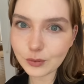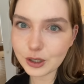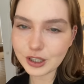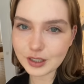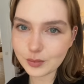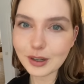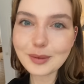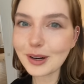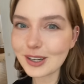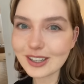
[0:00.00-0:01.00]
which is pretty
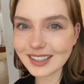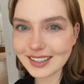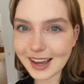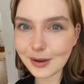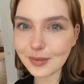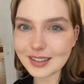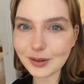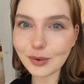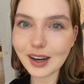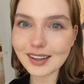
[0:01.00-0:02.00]
much the same as it
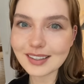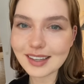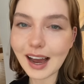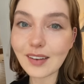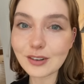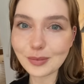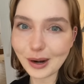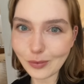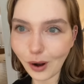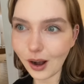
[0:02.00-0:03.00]
was after my
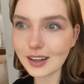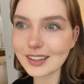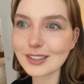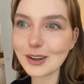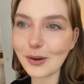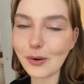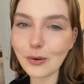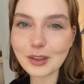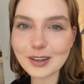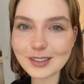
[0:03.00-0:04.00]
walk. So
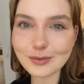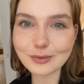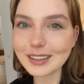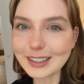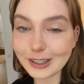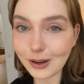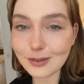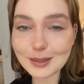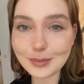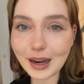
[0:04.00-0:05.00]
there's really no
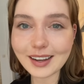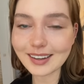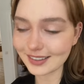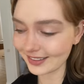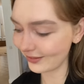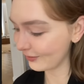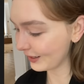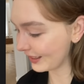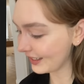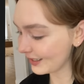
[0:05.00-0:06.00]
spike
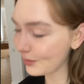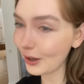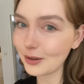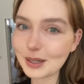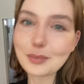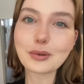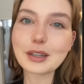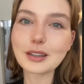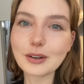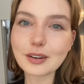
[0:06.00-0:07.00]
with this protein
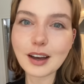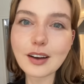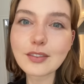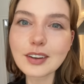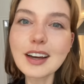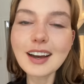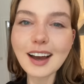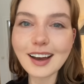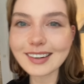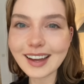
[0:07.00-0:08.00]
preload of
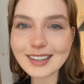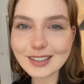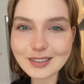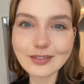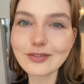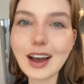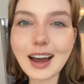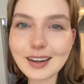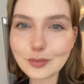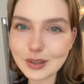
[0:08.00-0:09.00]
a nice
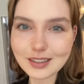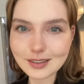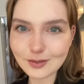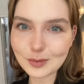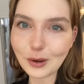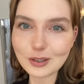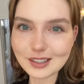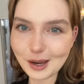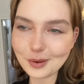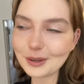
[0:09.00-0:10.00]
fatty piece of smoked
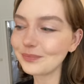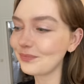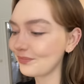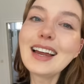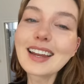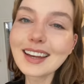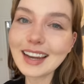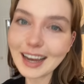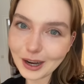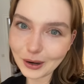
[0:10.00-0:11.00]
salmon.
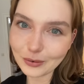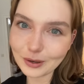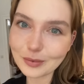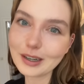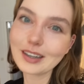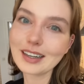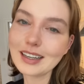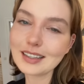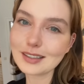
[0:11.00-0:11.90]
Now we're gonna eat